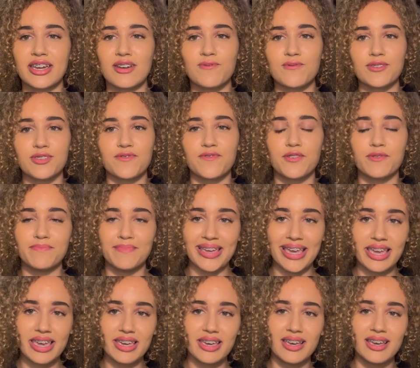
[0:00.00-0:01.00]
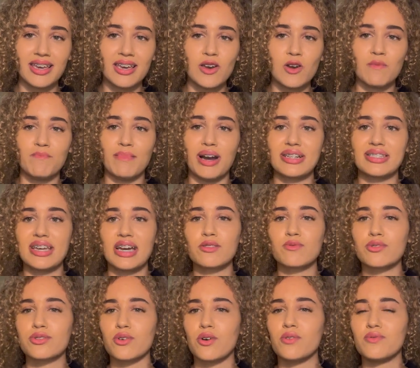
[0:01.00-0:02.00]
it was for me my dad
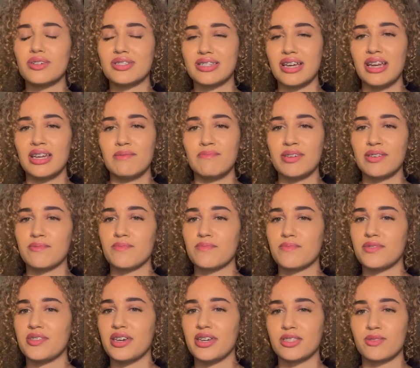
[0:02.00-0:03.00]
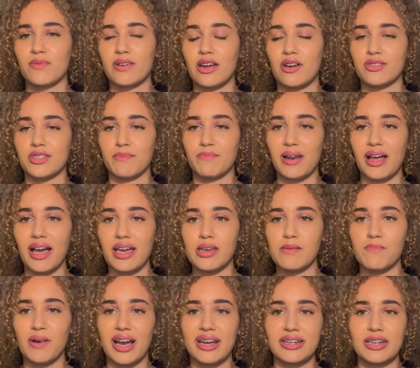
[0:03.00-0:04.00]
was always telling me this when i was
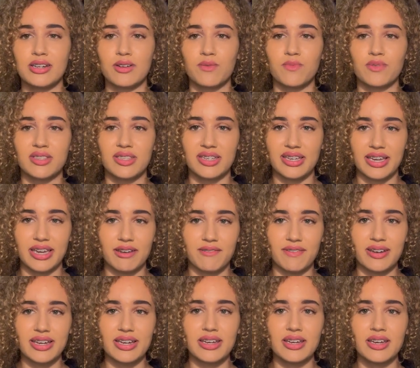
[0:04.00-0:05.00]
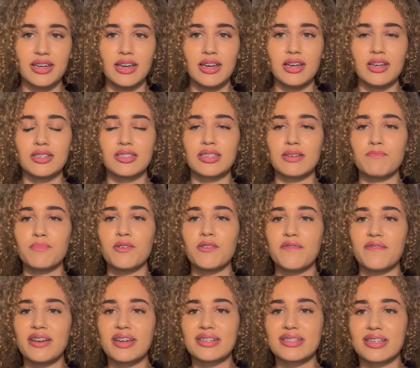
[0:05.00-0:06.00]
applying but i didn't want to hear it simple
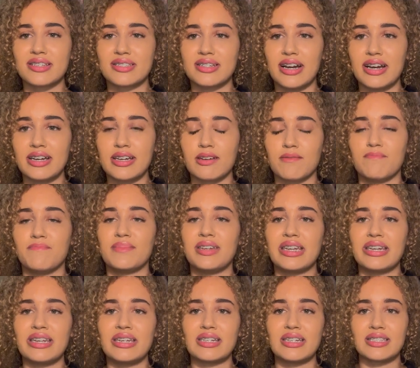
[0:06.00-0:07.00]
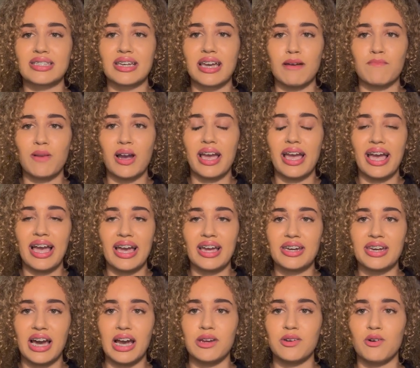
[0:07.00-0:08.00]
things as like me needing to get my hair
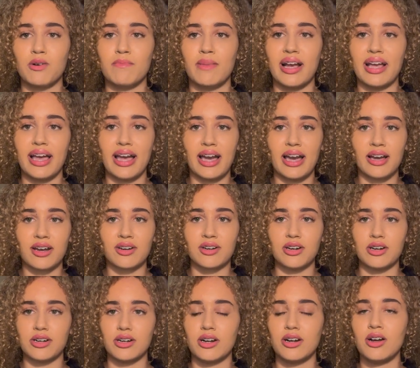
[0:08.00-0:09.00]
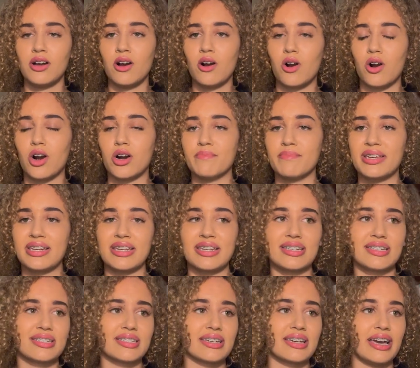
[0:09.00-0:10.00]
dyed or my hair cut, or me
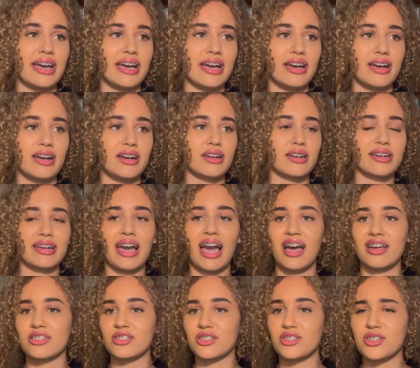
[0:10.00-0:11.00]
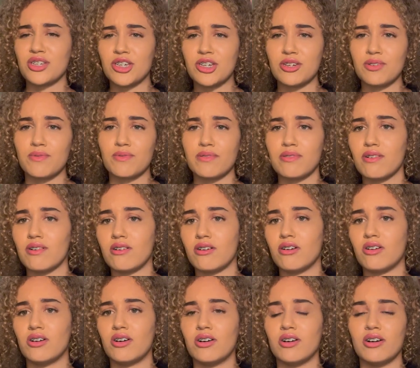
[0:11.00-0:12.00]
needing to get cantu
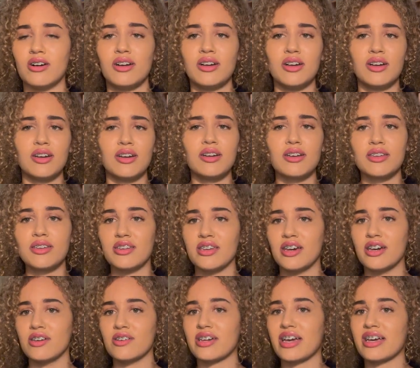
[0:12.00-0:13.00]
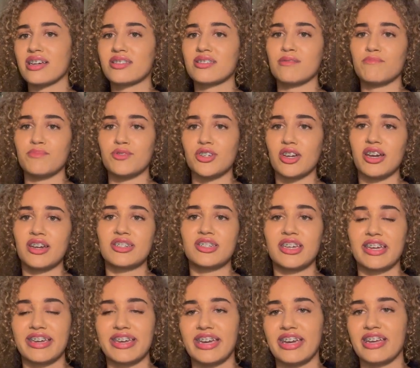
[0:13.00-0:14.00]
or you know, get some jerk
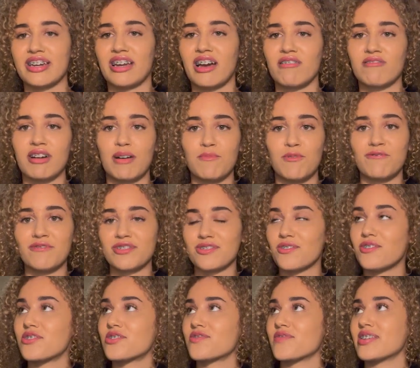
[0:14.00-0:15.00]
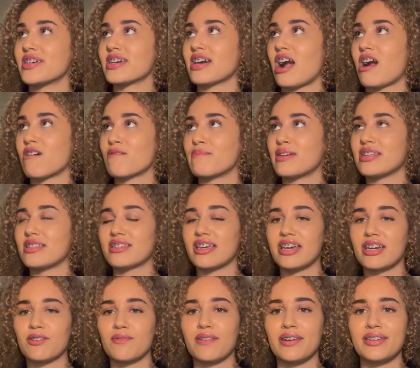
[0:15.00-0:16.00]
chicken. Like I'm always ordering Caribbean
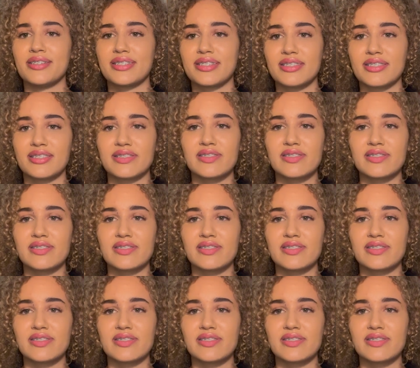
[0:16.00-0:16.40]
takeaways.